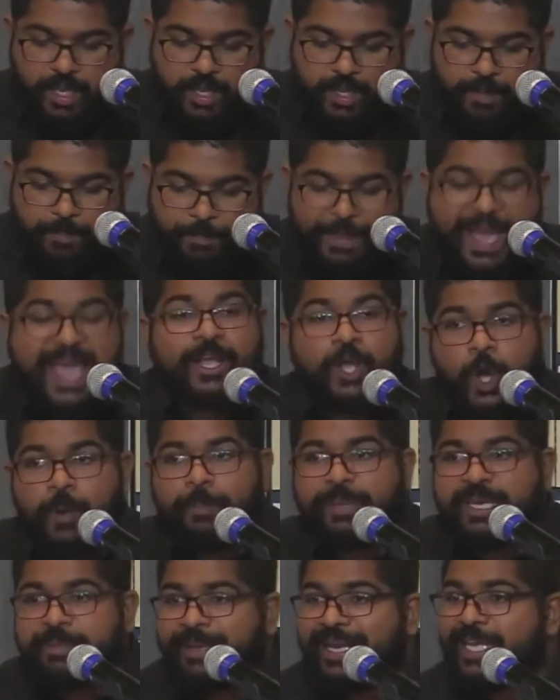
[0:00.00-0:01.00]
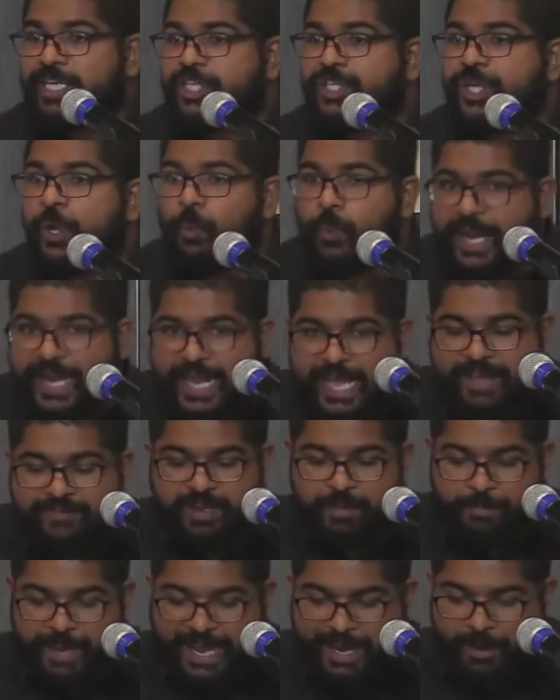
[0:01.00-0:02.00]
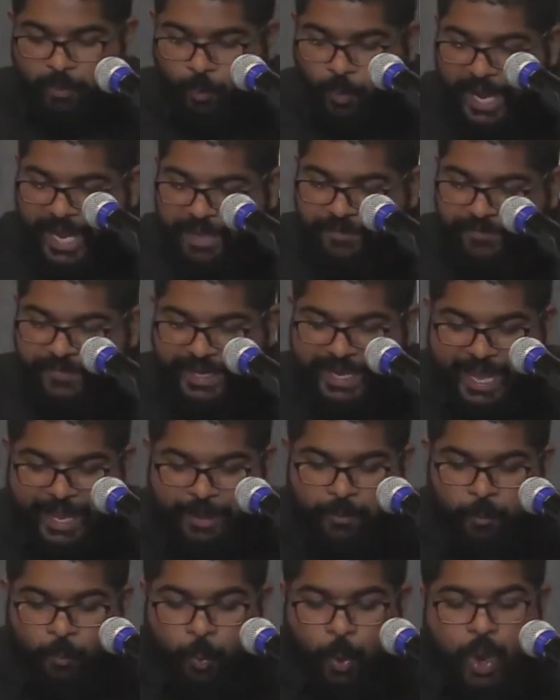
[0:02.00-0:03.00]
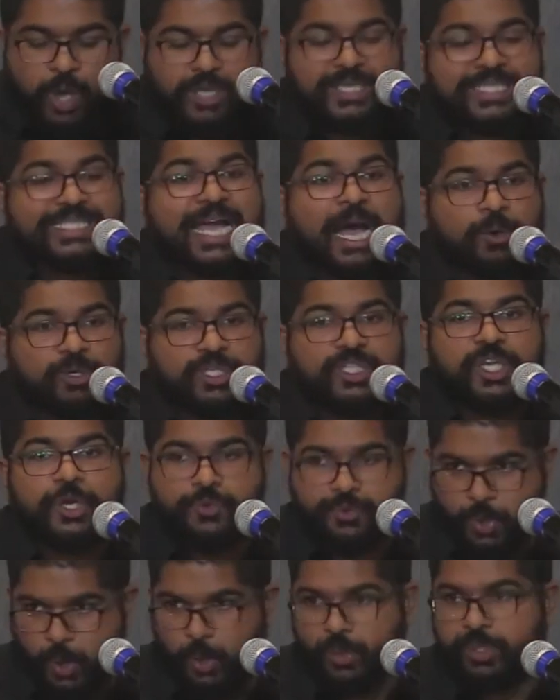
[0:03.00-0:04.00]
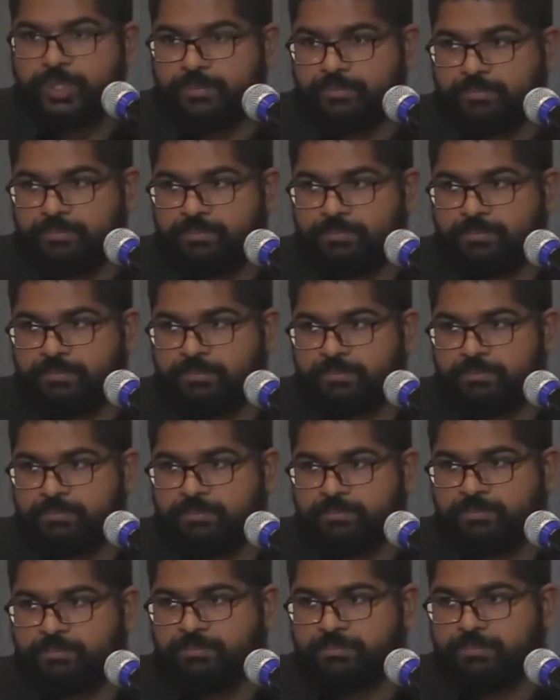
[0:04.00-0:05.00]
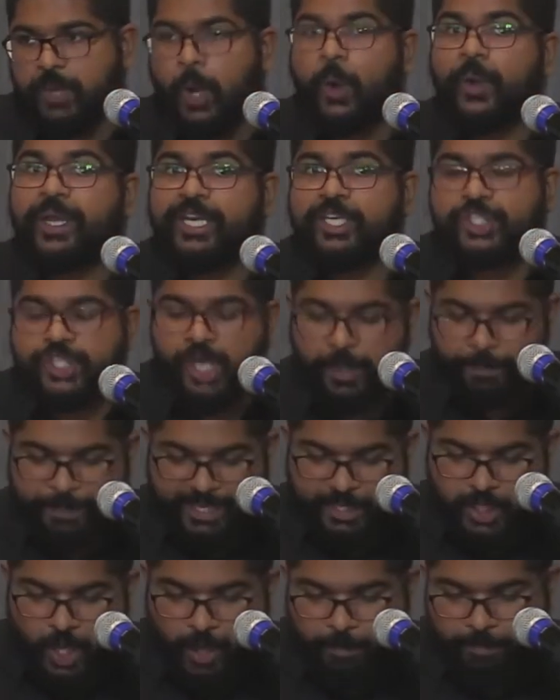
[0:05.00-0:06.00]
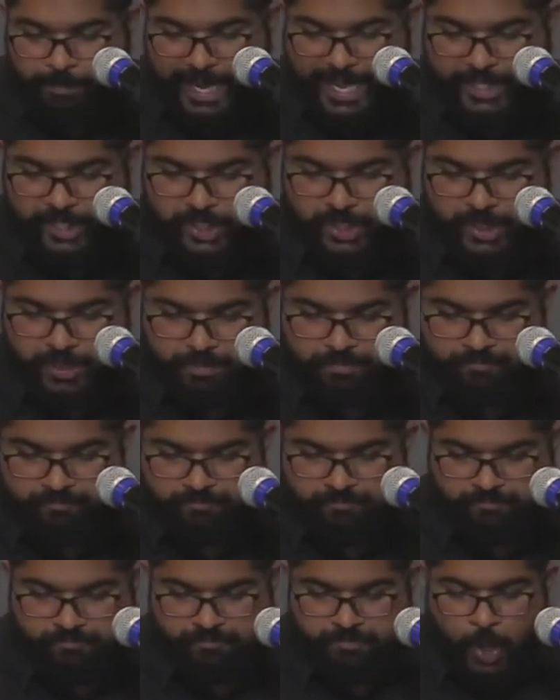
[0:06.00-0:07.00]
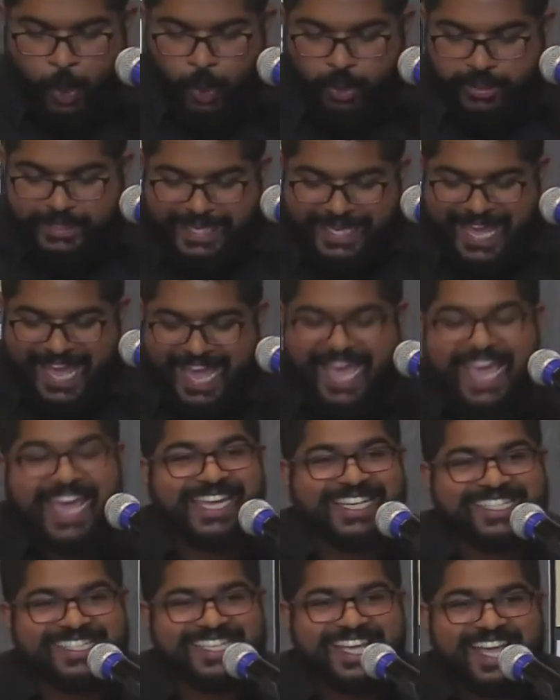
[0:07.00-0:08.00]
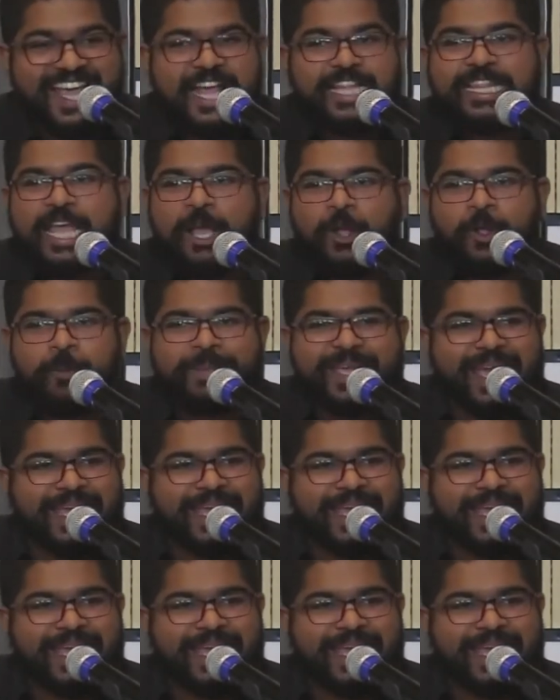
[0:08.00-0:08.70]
Back home in Malaysia, whenever my wife and I walk down the road or in a shopping complex, holding hands, there will be at